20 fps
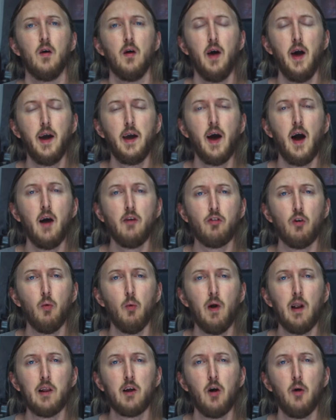Hey guys, and
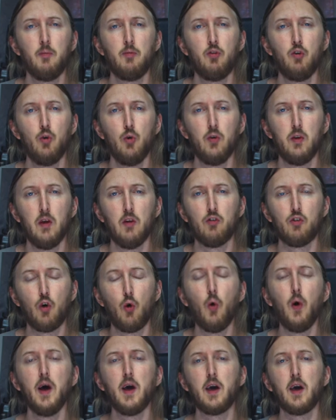welcome to this
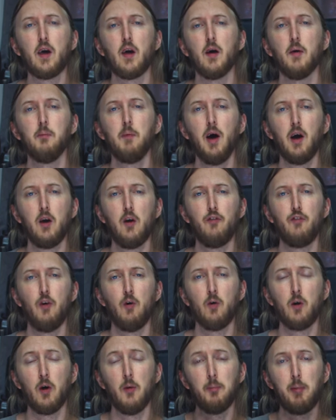quick
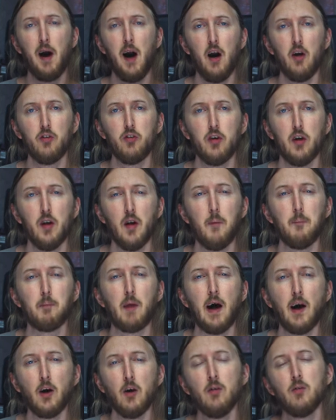microphone comparison.
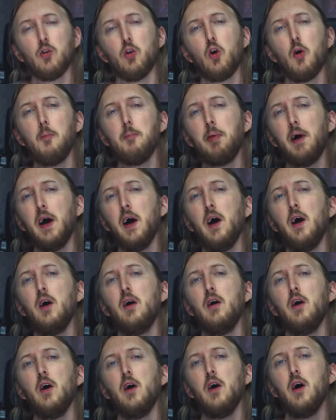I'm going to
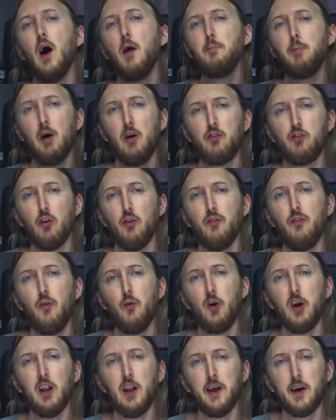compare a bunch of
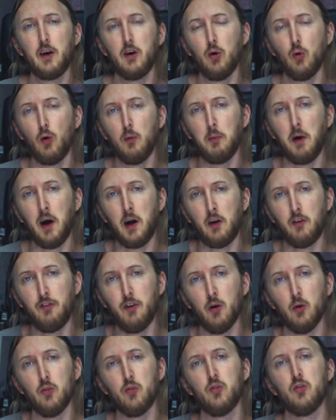really cool
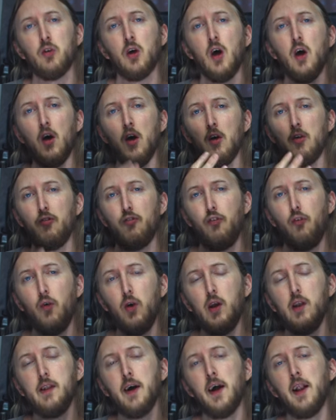microphones.
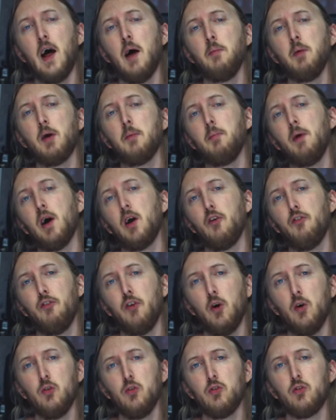Three dynamic
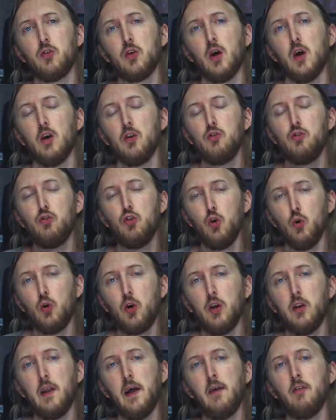microphones, two
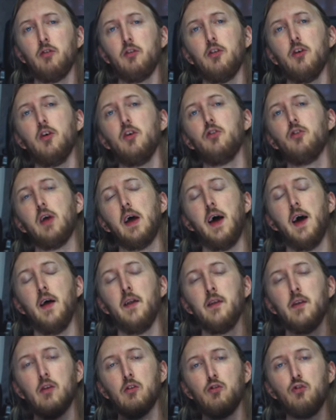condensers,
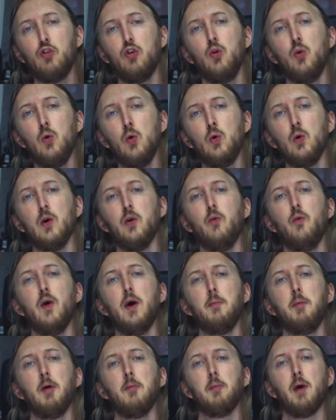and two
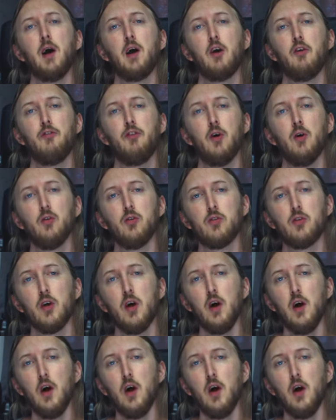ribbon microphones.